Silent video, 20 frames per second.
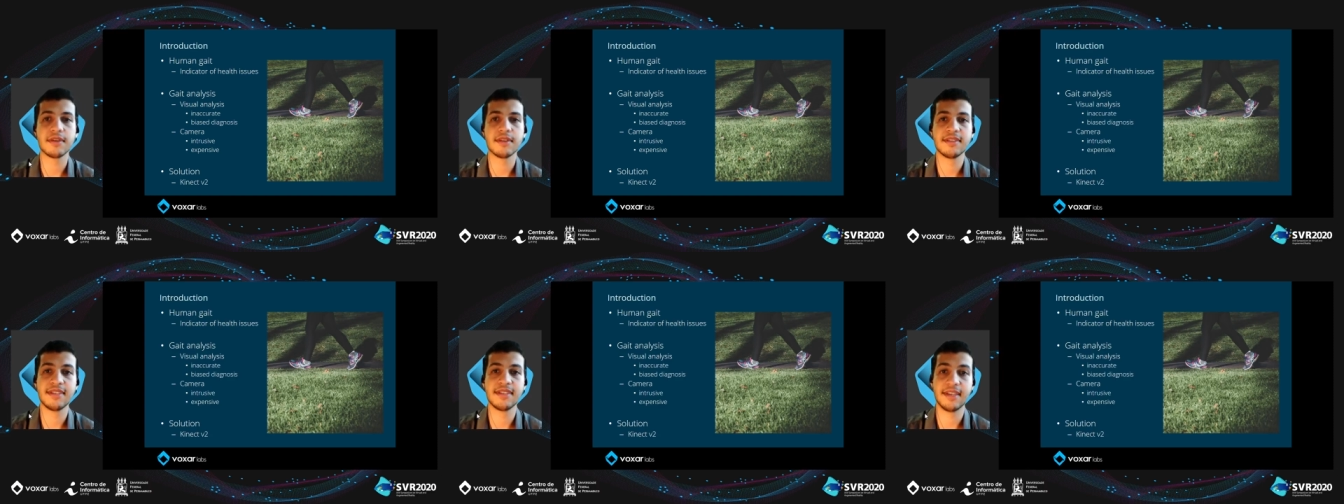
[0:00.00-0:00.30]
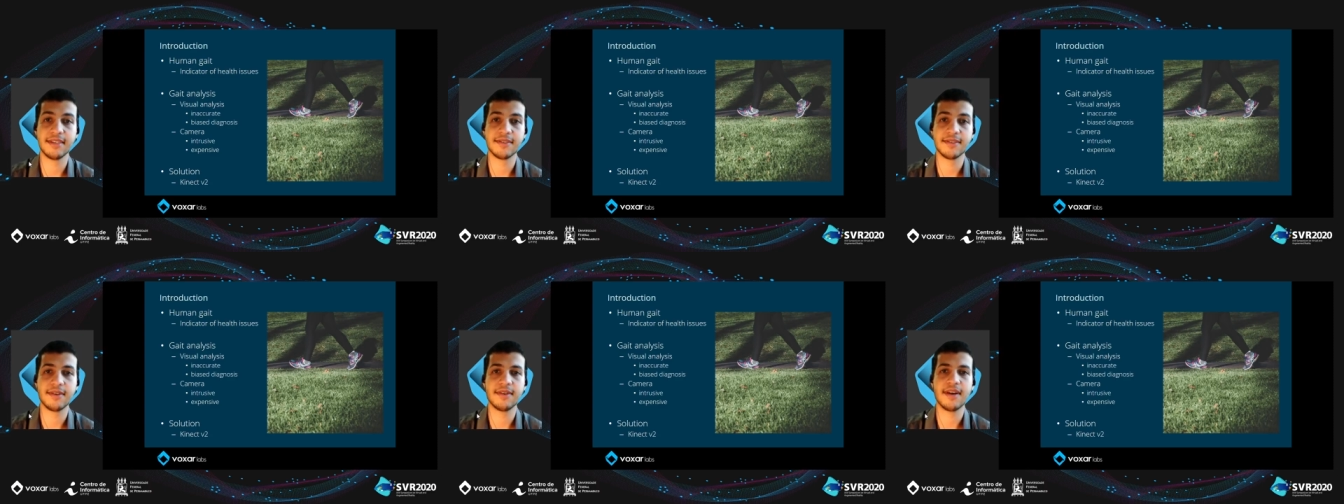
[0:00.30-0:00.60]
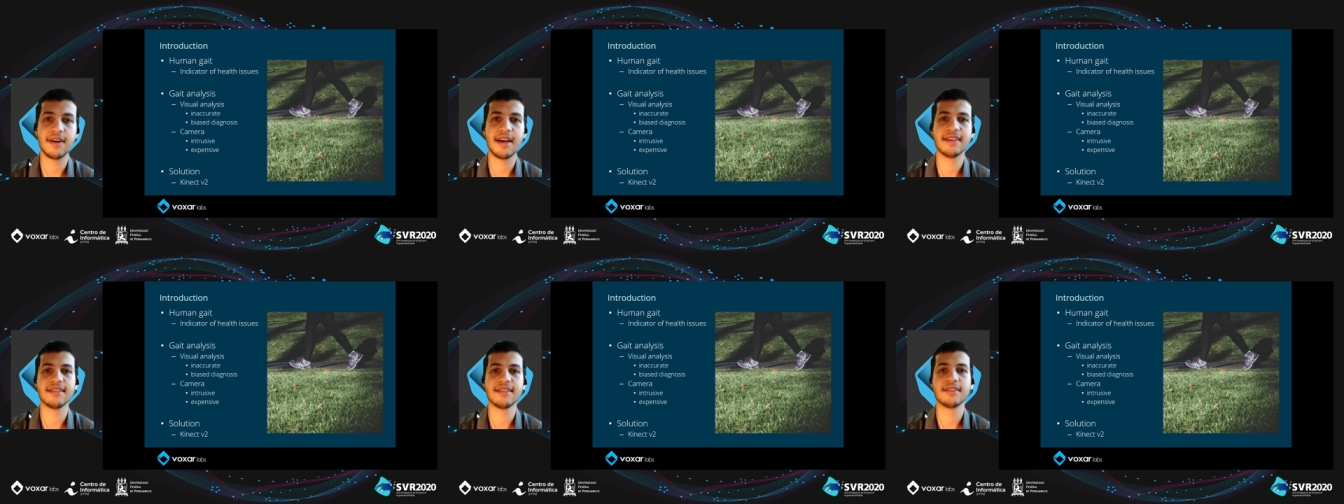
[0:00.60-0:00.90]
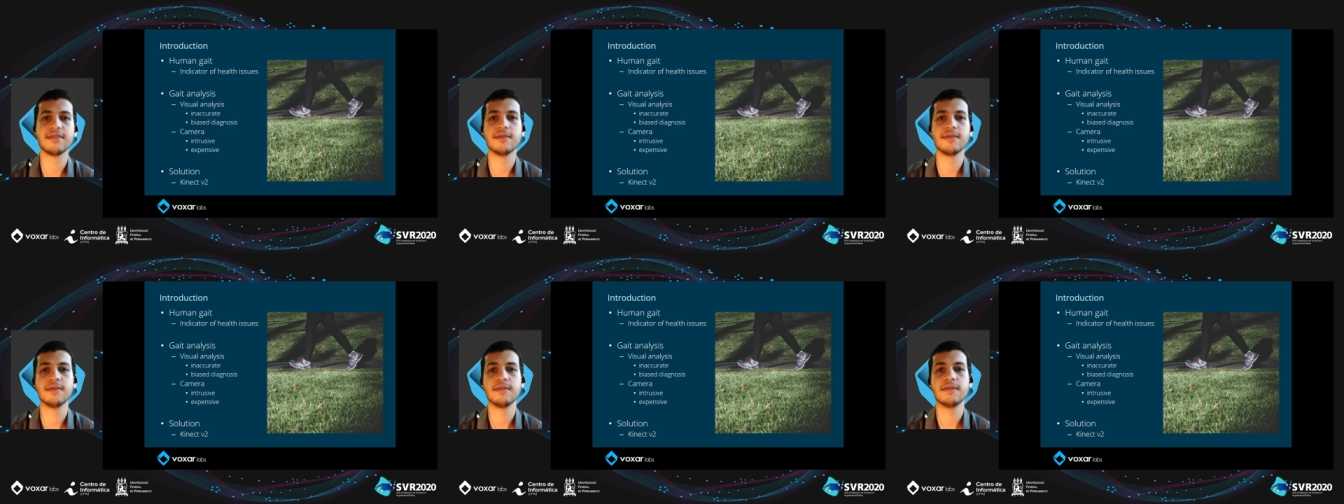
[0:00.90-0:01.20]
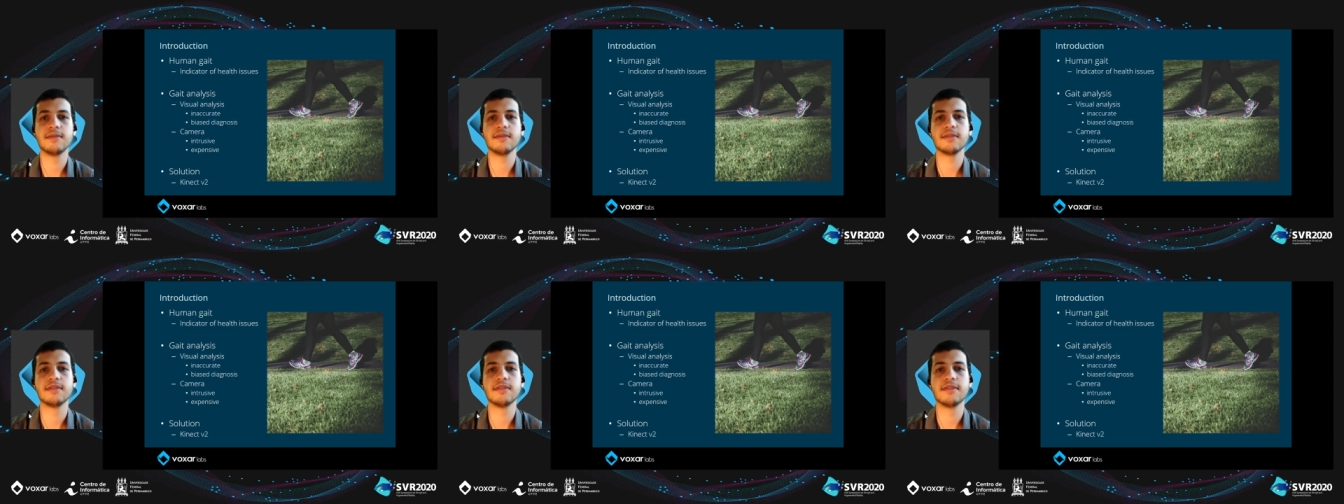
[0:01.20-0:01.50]
sensor as a
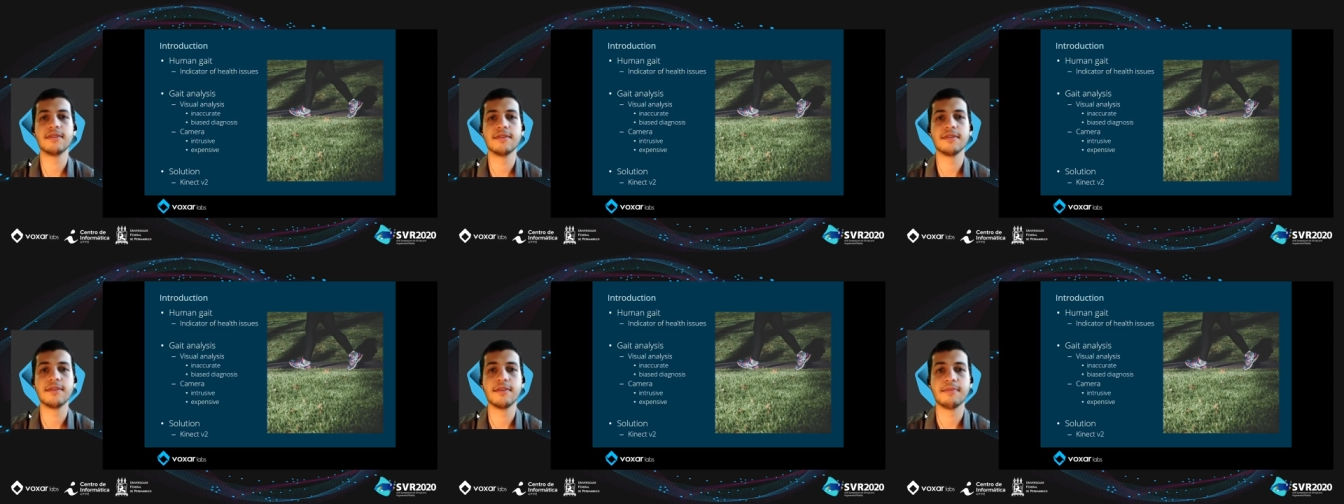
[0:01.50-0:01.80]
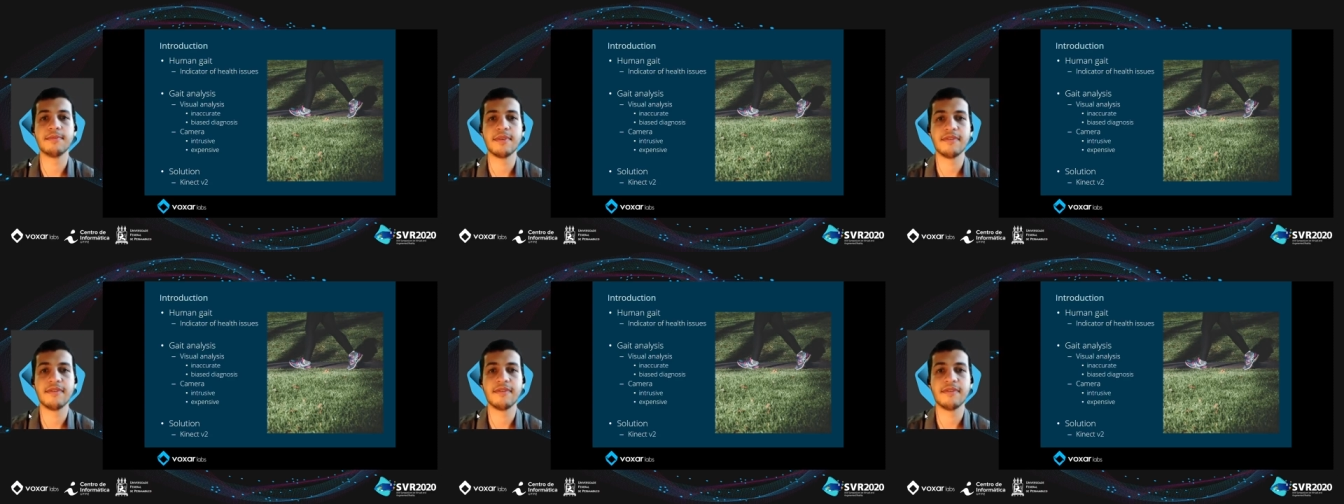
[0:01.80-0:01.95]
tool to